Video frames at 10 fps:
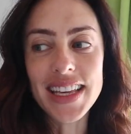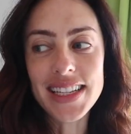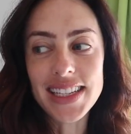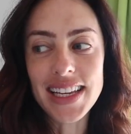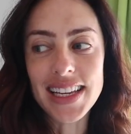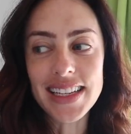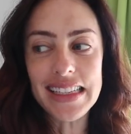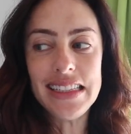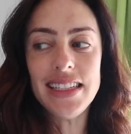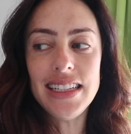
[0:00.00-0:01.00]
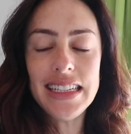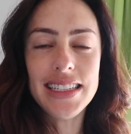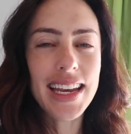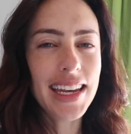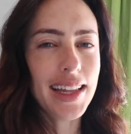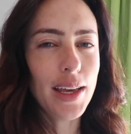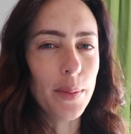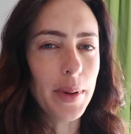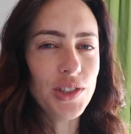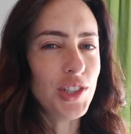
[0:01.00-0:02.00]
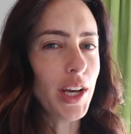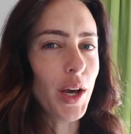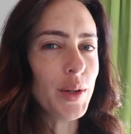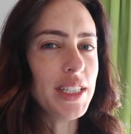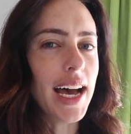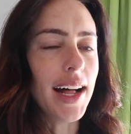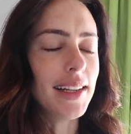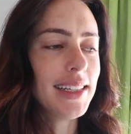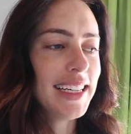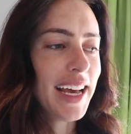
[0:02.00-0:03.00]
This is technically a budget hotel,